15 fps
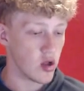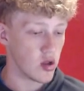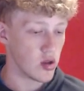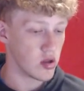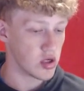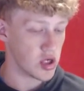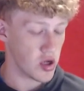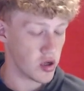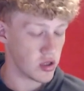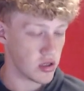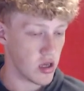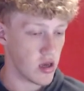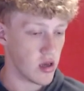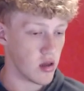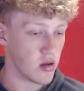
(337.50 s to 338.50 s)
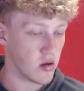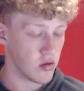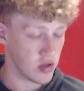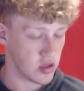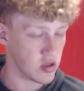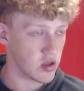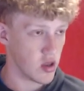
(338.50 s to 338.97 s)
Tuesday,
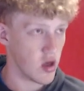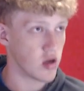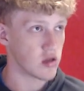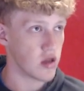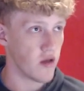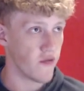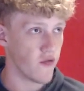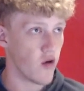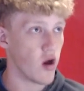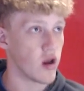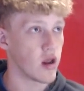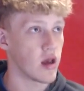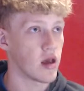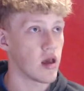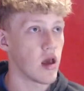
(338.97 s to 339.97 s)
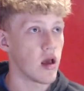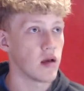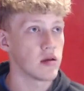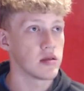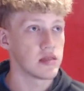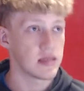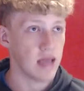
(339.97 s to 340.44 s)
Thursday, Friday,
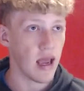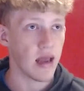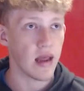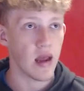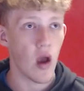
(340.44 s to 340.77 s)
Saturday.